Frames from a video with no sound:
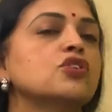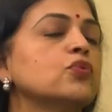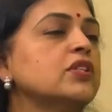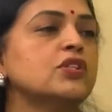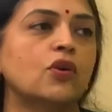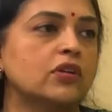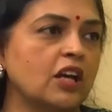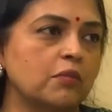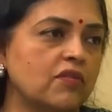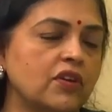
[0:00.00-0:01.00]
So it's not a
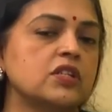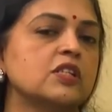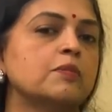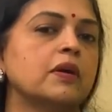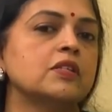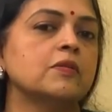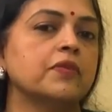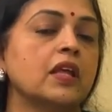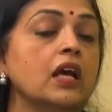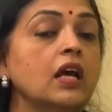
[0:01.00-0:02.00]
hemifacial spasm.
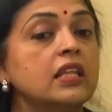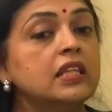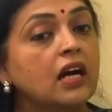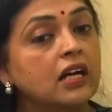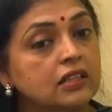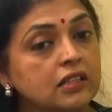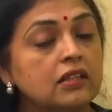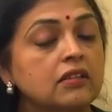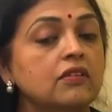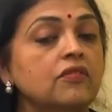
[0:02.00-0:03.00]
The
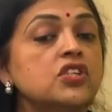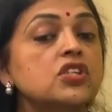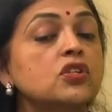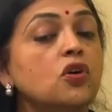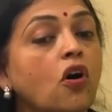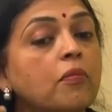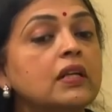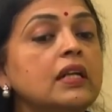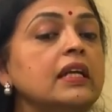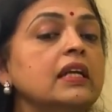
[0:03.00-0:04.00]
other, which is
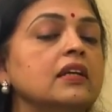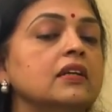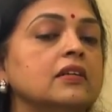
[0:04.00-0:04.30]
commonly